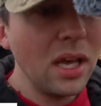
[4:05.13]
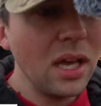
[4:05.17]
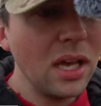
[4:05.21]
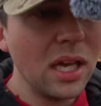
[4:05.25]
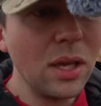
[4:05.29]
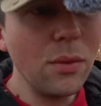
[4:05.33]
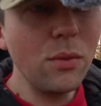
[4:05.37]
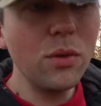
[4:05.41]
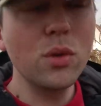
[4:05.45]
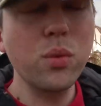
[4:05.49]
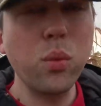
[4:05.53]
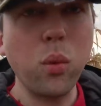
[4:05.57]

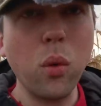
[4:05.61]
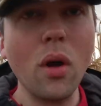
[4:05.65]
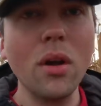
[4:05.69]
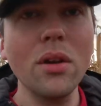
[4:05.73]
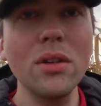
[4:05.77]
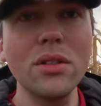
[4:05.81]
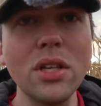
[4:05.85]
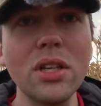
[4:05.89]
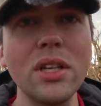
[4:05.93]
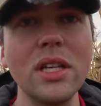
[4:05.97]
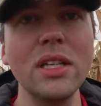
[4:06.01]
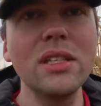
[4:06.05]
He was
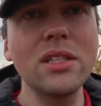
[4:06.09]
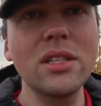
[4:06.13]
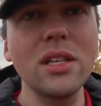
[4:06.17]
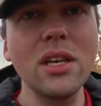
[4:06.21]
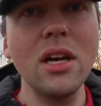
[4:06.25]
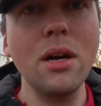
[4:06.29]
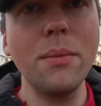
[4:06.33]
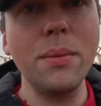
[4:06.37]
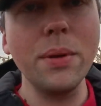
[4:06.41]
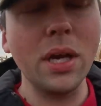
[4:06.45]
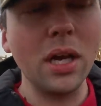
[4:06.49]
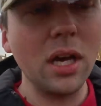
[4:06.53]
wanted in
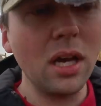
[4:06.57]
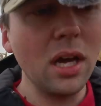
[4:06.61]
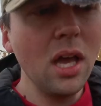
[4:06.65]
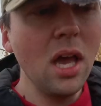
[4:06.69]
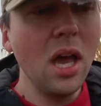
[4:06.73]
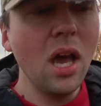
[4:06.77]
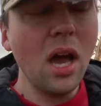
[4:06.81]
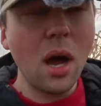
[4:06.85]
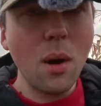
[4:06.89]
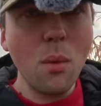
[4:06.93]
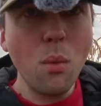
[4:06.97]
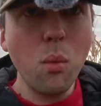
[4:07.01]
Serbia,
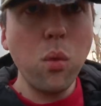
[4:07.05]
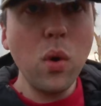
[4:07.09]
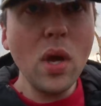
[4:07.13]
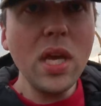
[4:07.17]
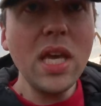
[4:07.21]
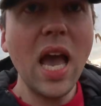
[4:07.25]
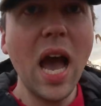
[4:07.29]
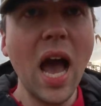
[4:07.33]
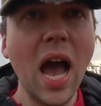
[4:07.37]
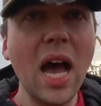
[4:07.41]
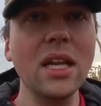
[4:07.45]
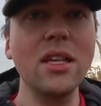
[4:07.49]
and
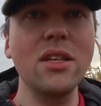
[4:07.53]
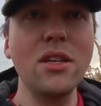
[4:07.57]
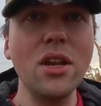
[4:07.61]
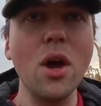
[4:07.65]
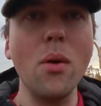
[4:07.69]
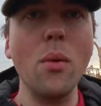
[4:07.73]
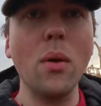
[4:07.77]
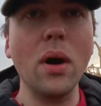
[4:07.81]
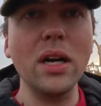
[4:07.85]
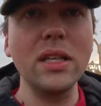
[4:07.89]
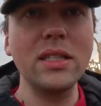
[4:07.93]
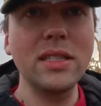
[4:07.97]
we had
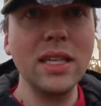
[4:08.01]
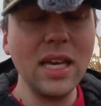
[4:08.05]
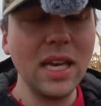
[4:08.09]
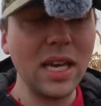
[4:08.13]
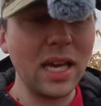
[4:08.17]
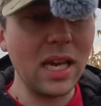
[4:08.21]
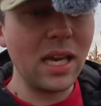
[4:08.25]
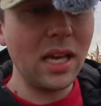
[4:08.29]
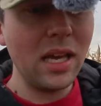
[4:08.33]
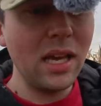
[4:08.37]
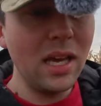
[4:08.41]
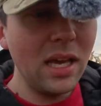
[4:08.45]
no
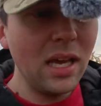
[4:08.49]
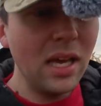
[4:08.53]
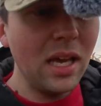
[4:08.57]
idea.